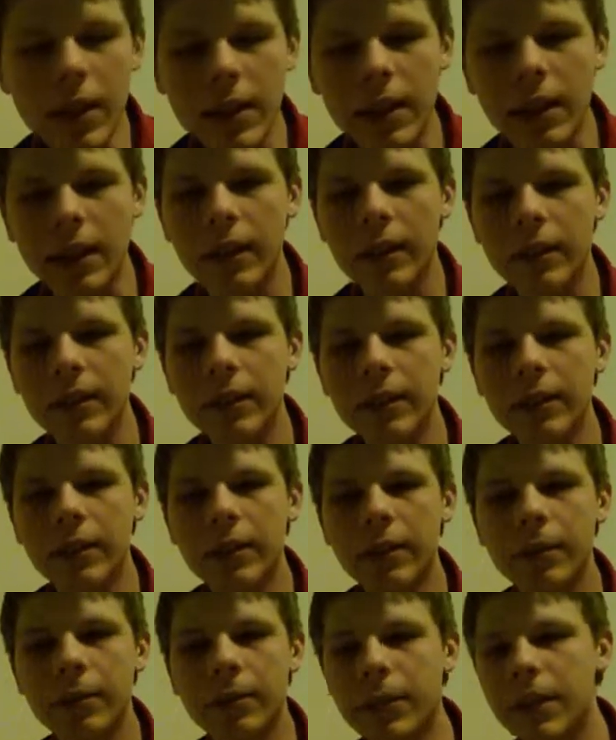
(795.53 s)
And
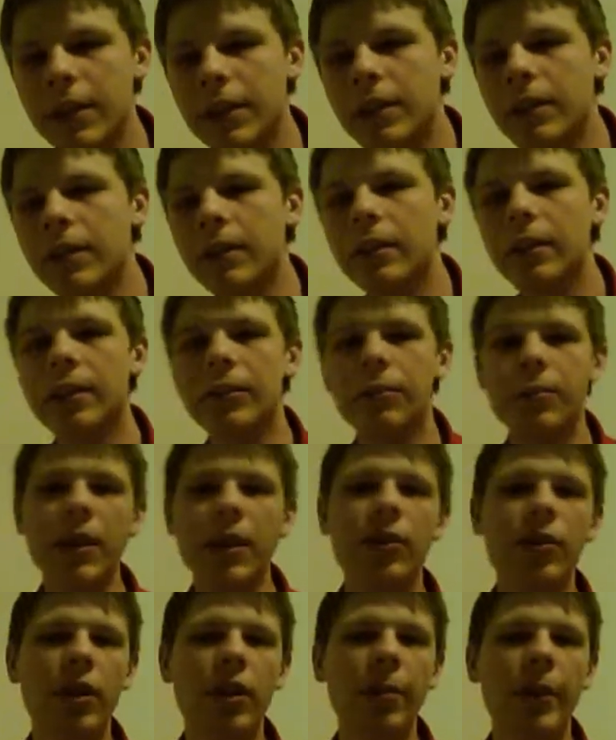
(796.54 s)
me
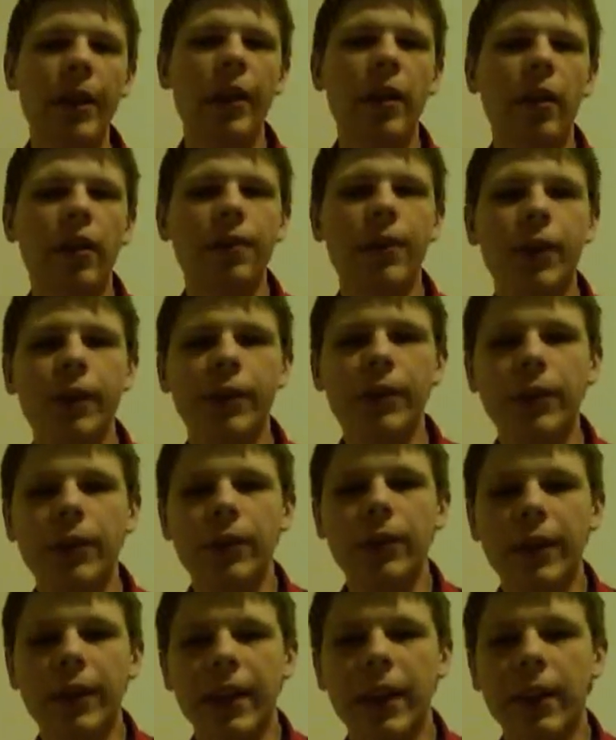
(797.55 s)
and Jeremiah are fairly
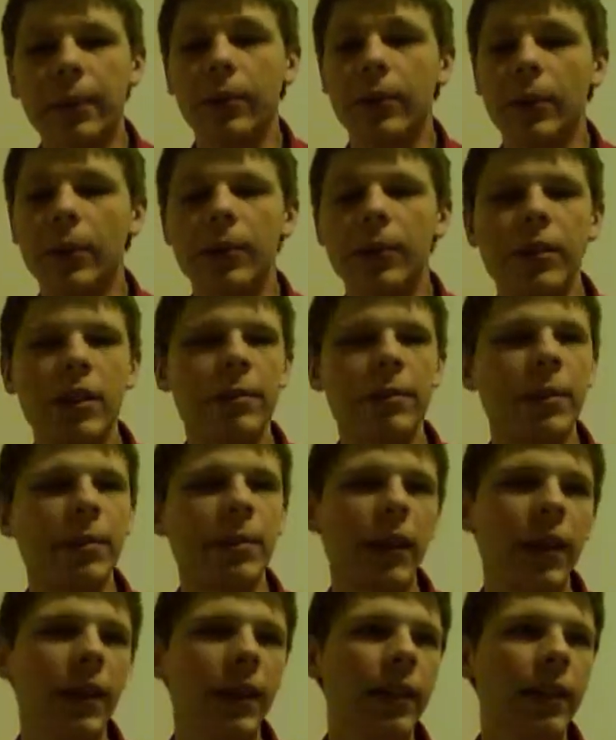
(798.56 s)
new to the game. Lucas has been
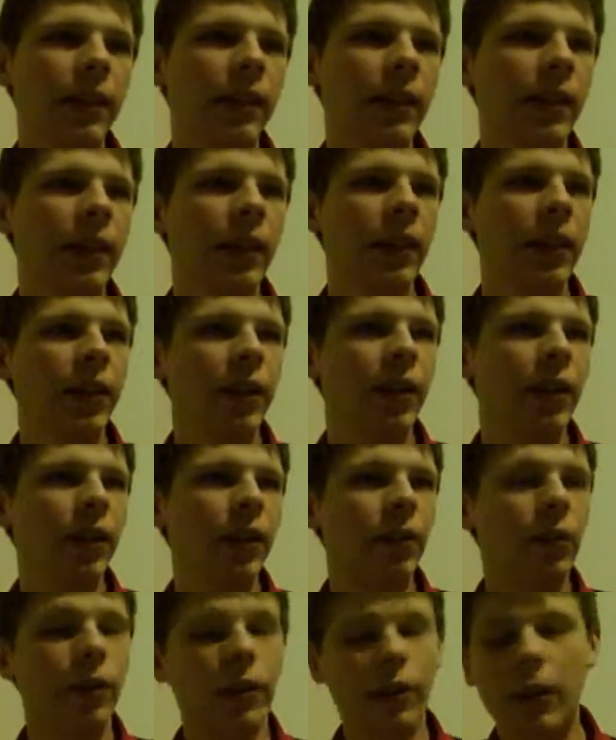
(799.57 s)
playing
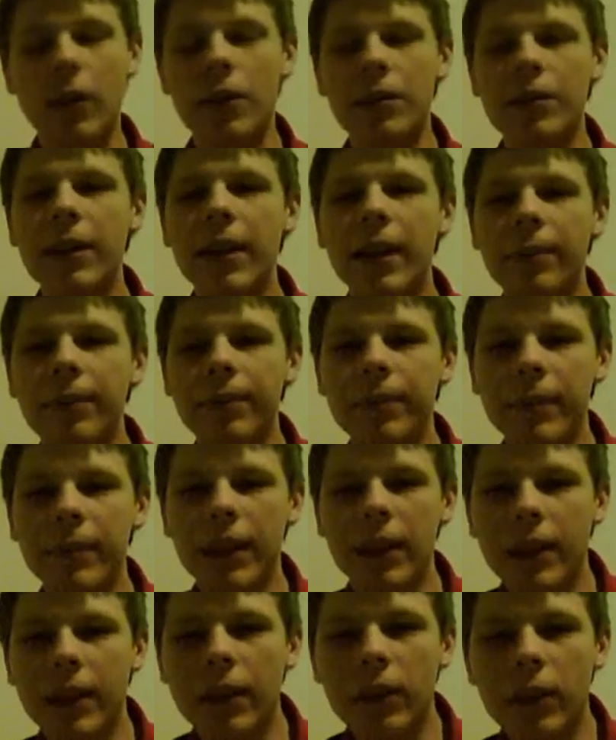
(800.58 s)
for a long time,
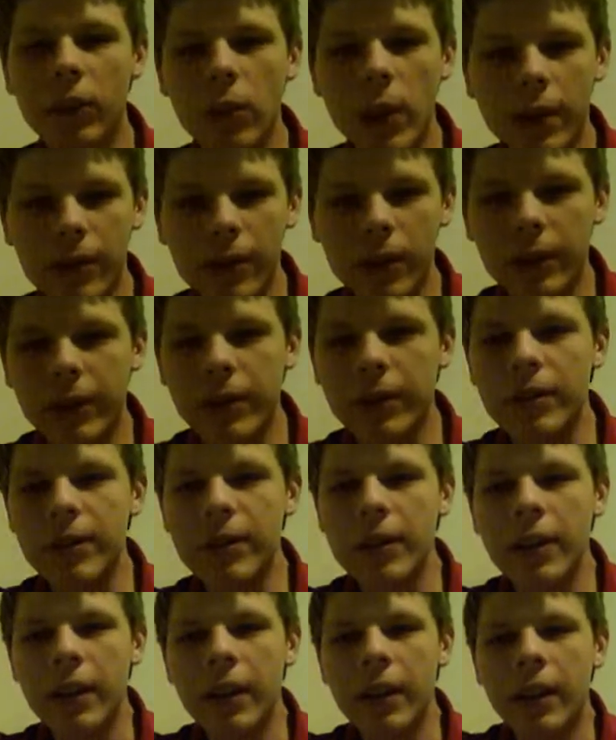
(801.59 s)
quite a few
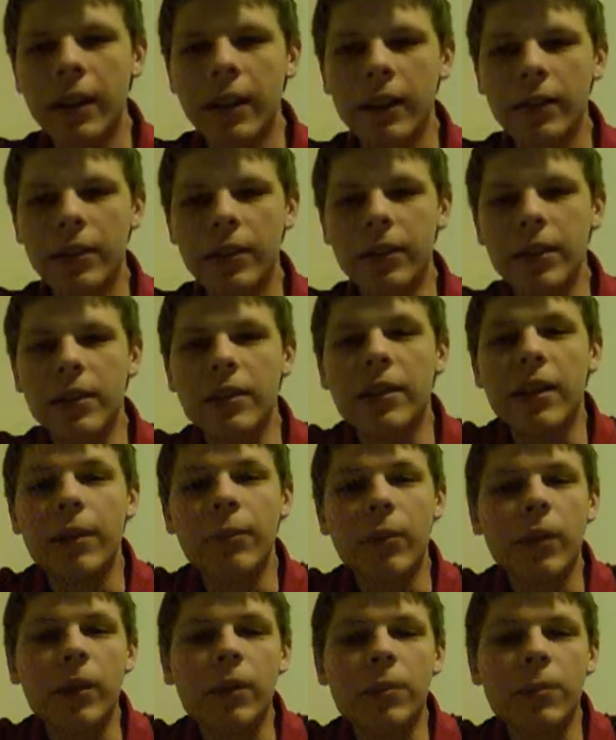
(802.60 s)
years, so he's got
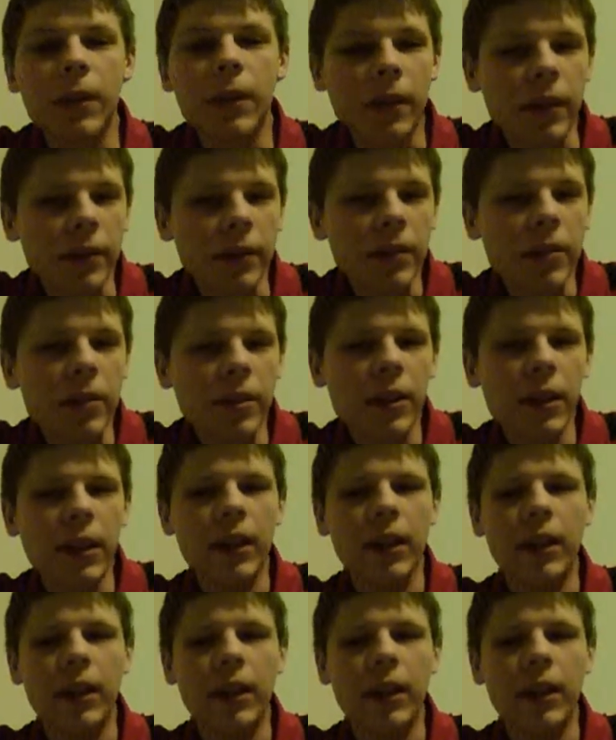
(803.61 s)
more experience.